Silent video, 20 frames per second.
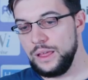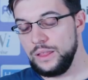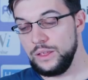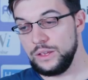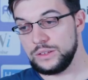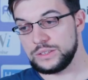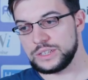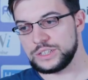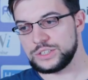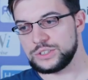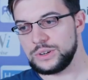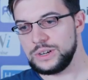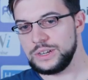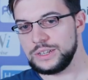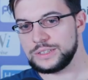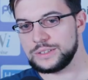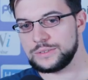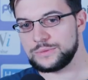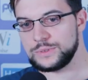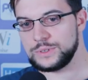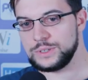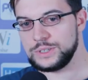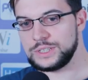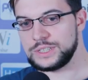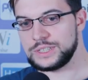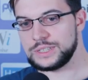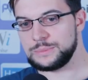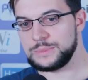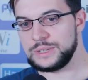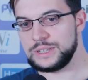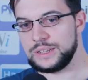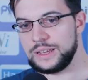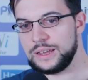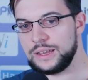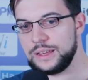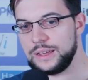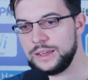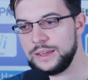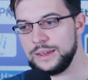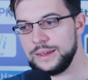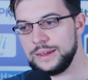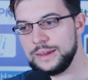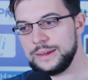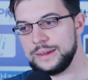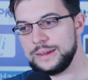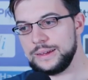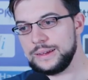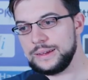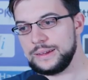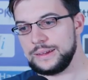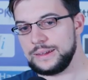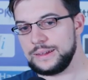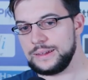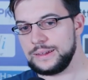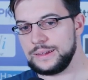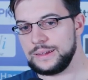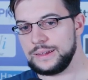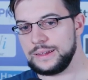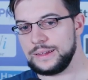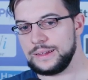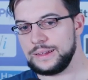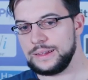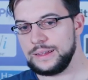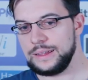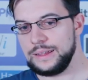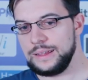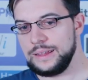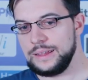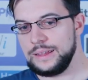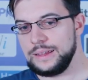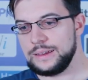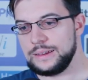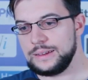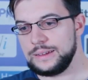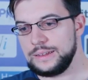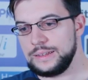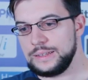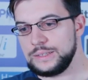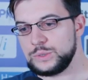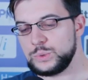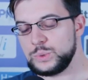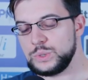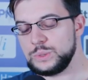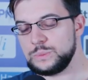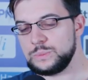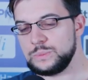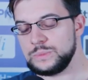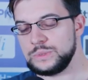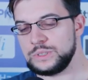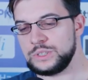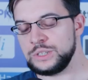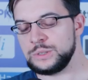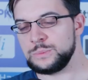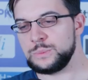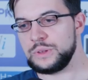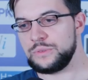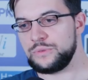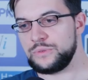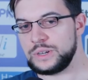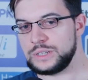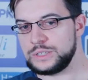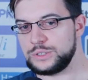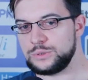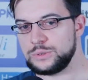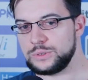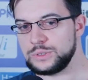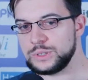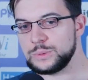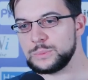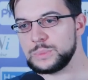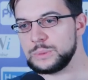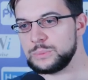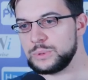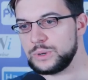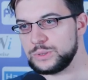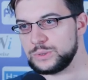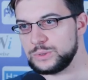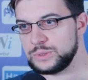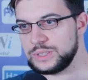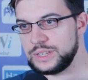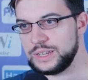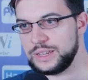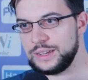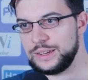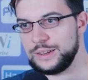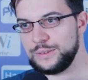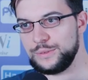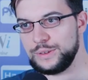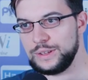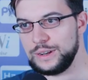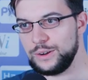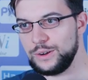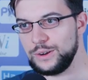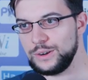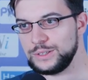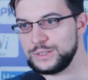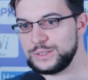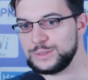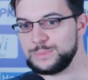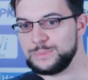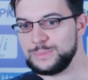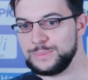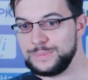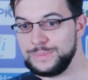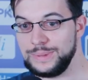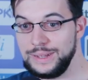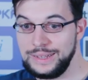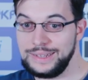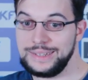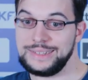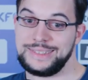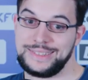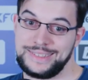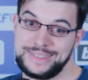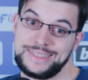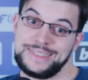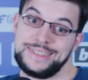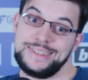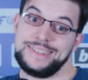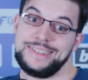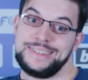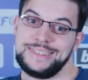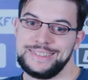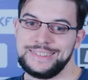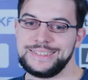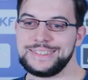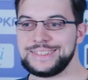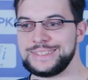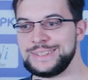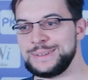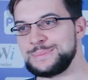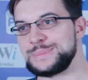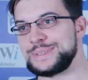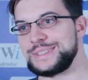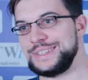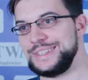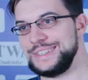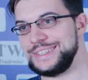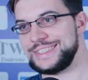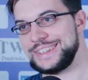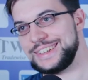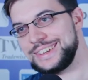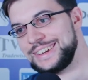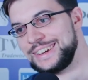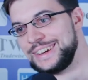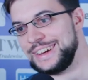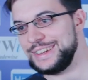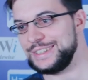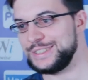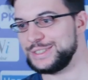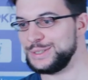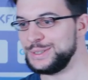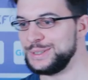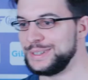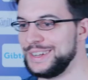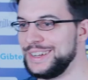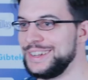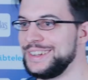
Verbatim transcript: Oh, that's right, of course. I mean, I. Uh, it wouldn't be fair to other people to say I feel old, but in some sense, I, I do.